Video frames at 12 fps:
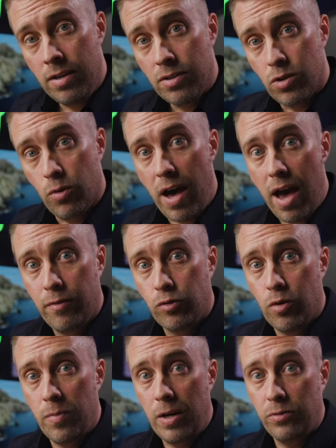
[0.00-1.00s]
So
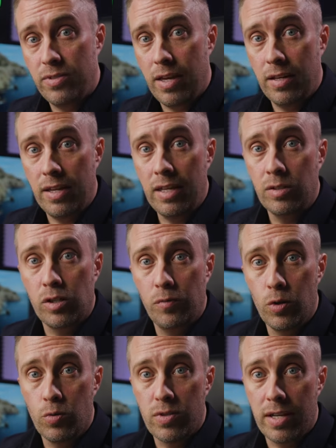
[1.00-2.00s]
after about 10
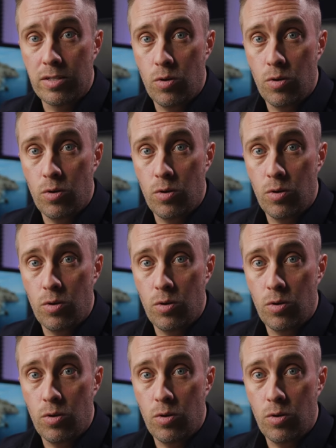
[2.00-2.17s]
interviews I